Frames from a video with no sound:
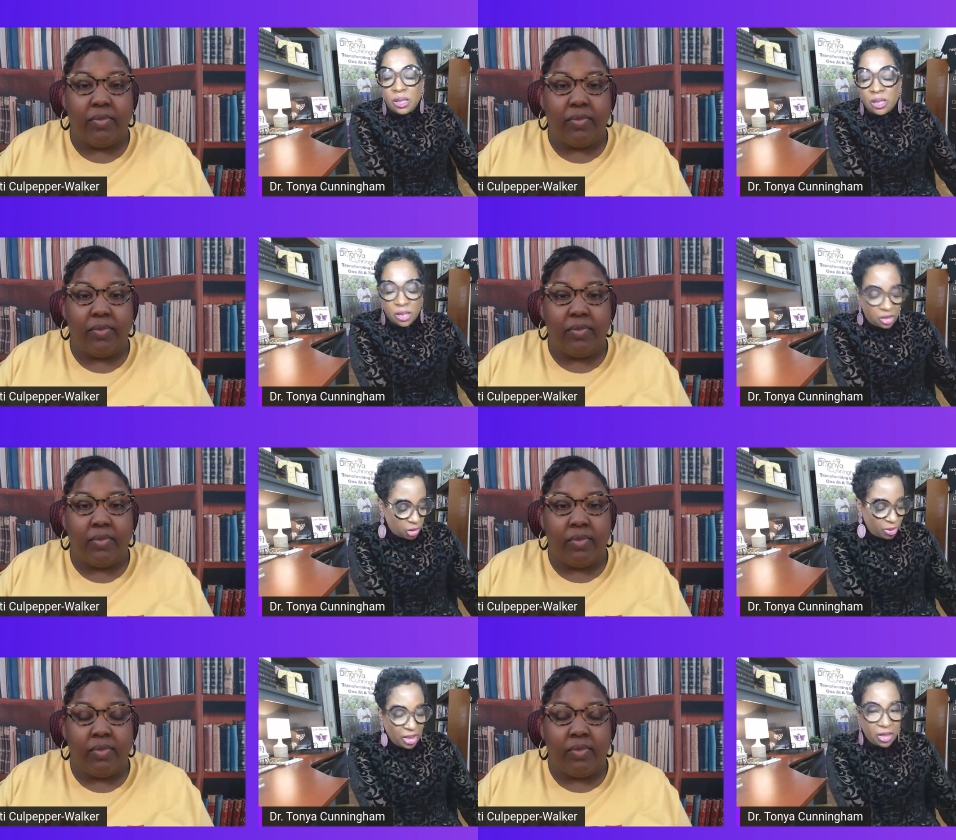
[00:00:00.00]
Speaker 1: since
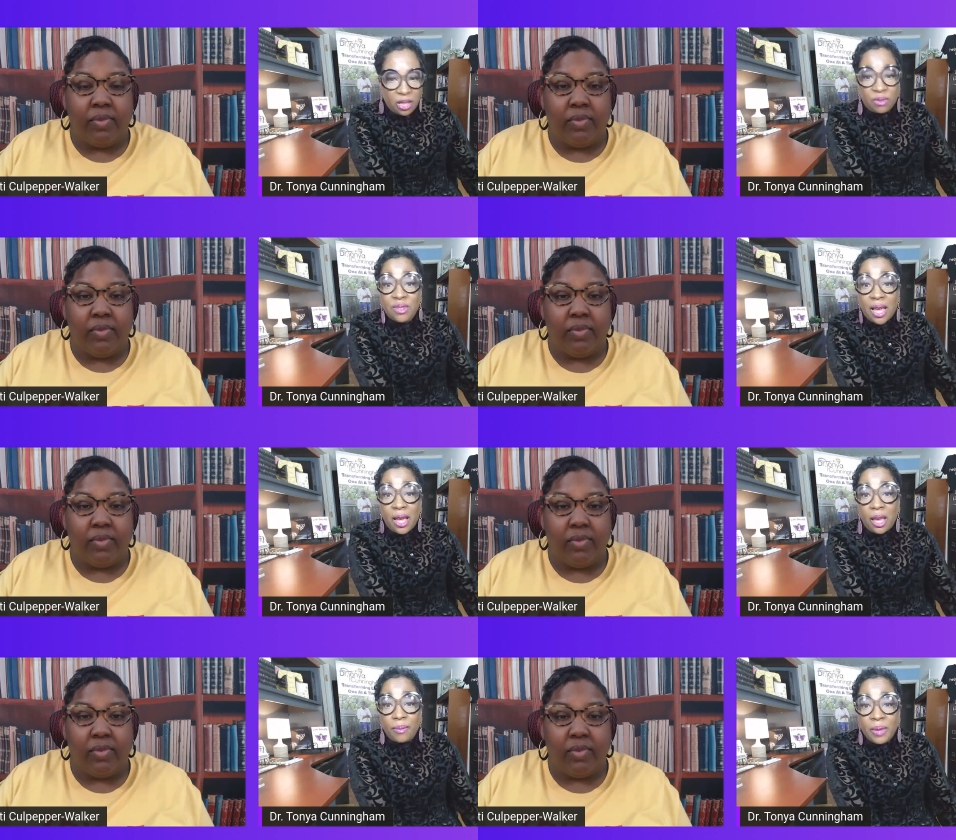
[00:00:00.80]
the beginning of
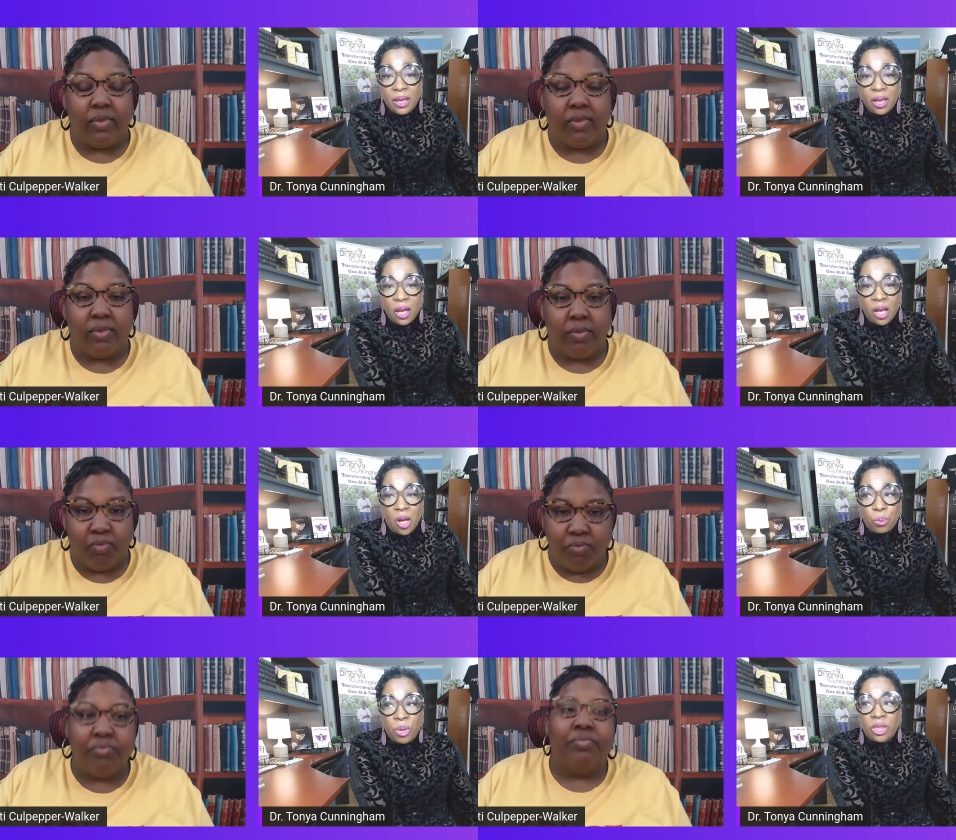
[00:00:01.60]
time.
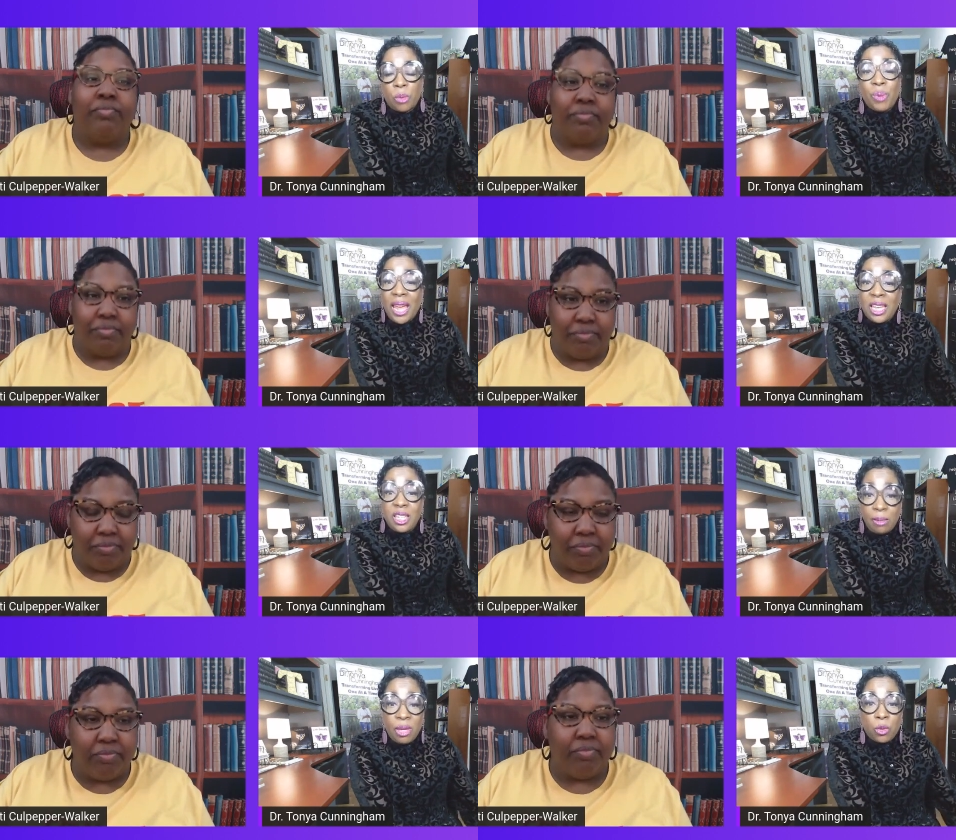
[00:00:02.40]
Uh, but the
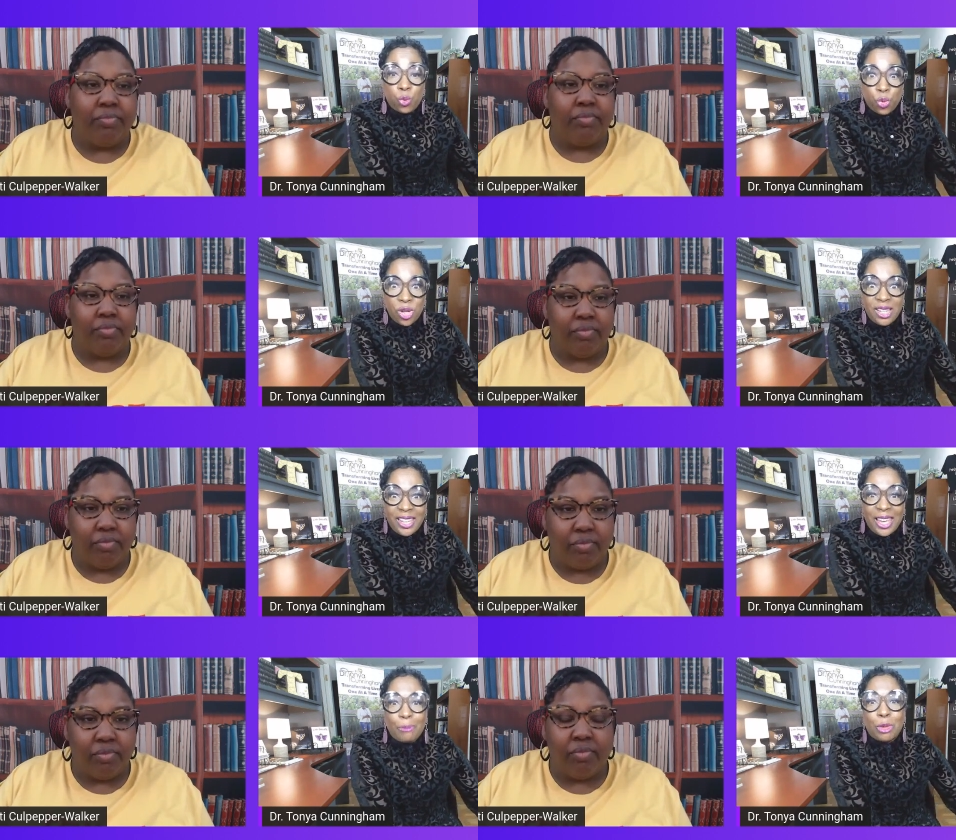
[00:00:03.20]
pandemic
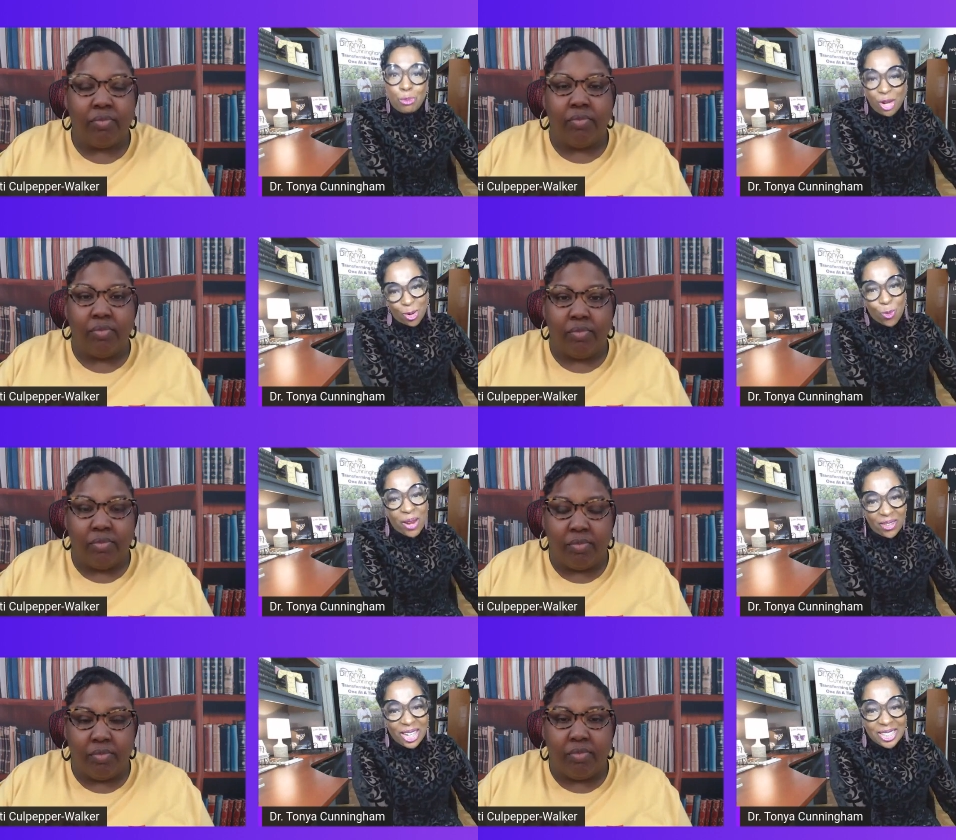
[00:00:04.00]
really helped to bring
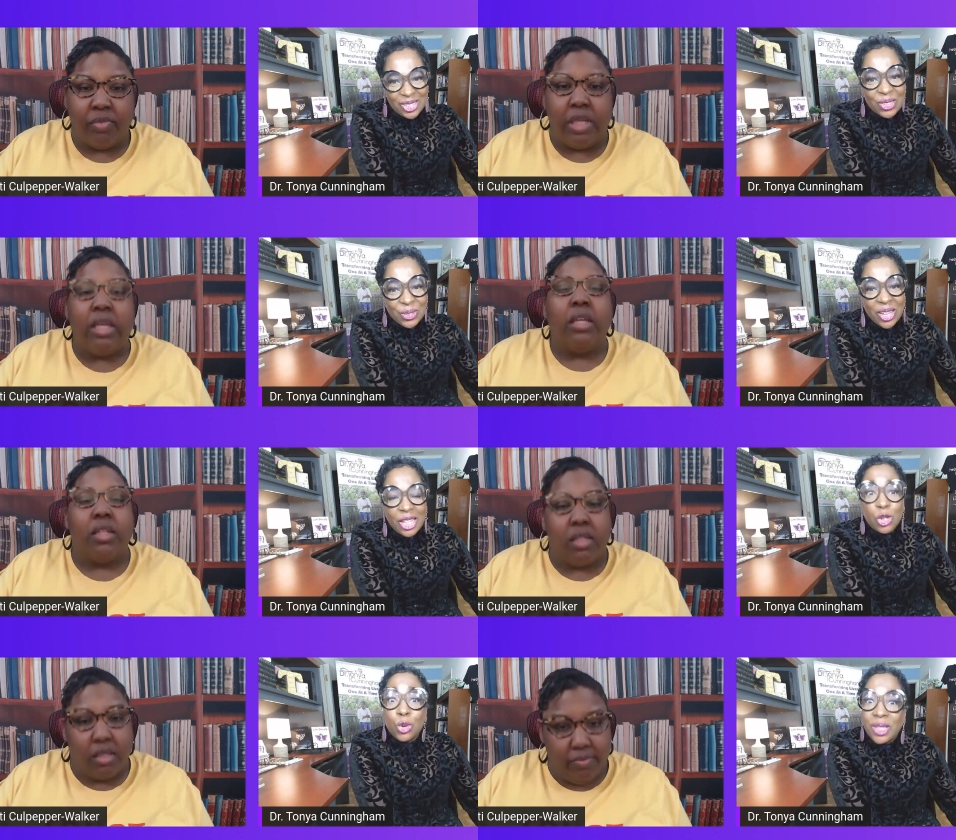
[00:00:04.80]
awareness to
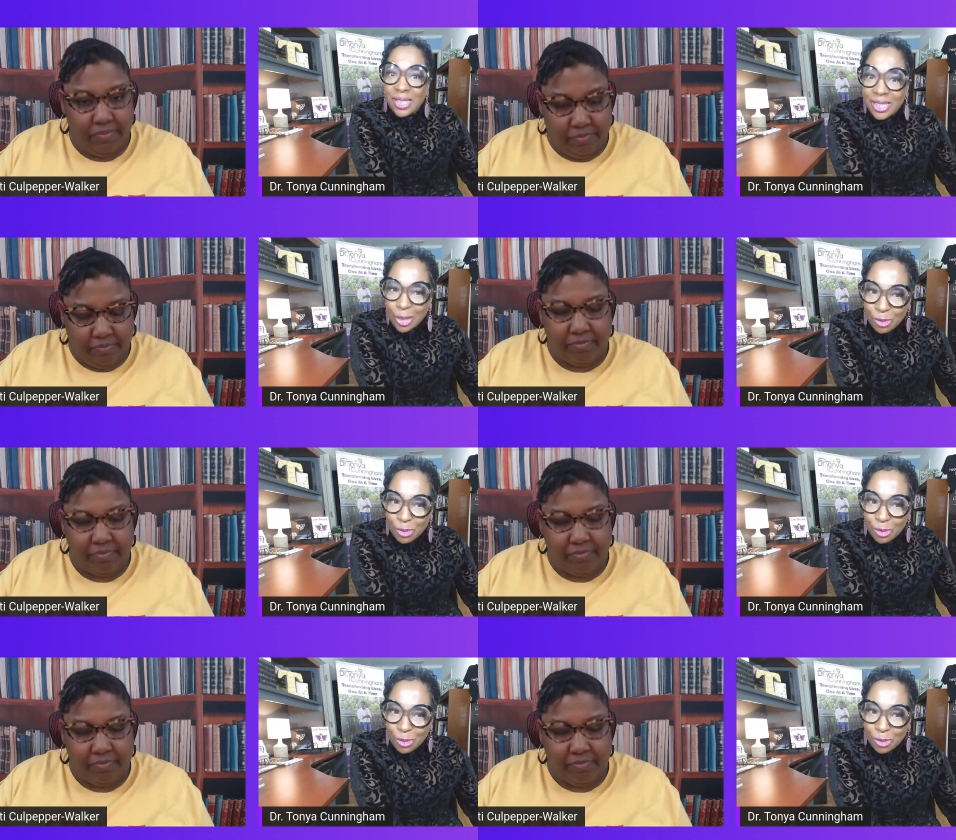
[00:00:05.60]
to this mm-hmm.